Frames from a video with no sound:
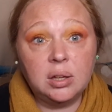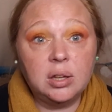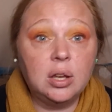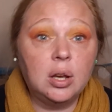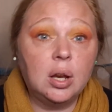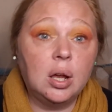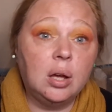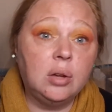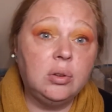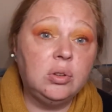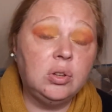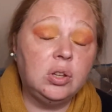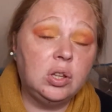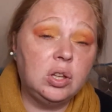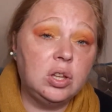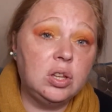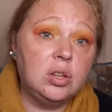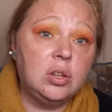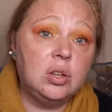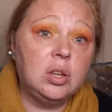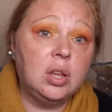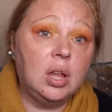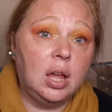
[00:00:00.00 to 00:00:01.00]
You know,
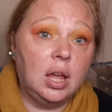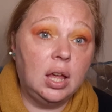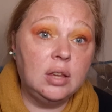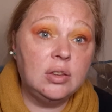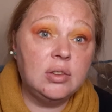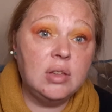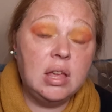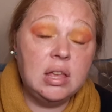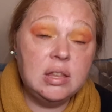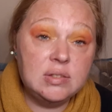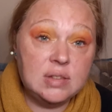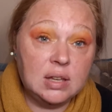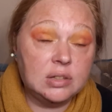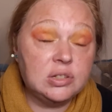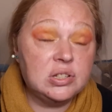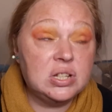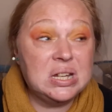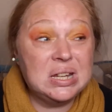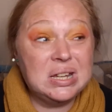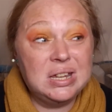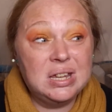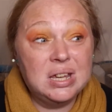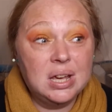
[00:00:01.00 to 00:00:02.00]
it's
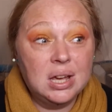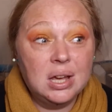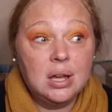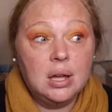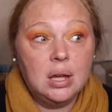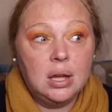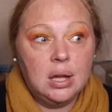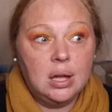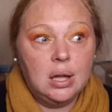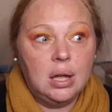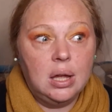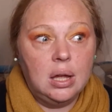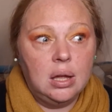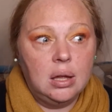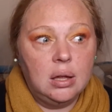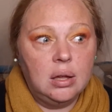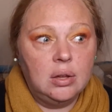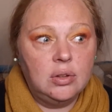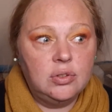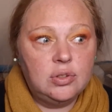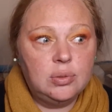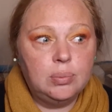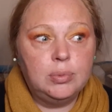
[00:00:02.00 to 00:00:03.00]
actually
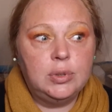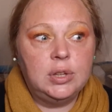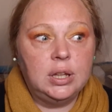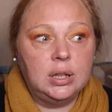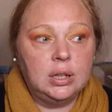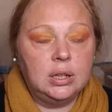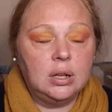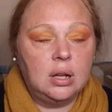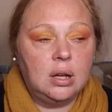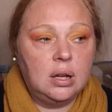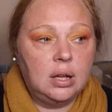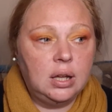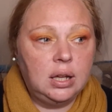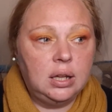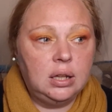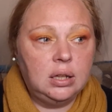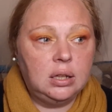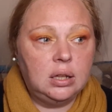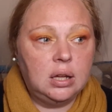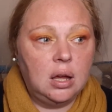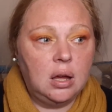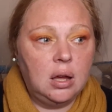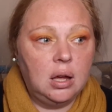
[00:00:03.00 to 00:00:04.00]
something
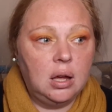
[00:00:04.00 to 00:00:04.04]
like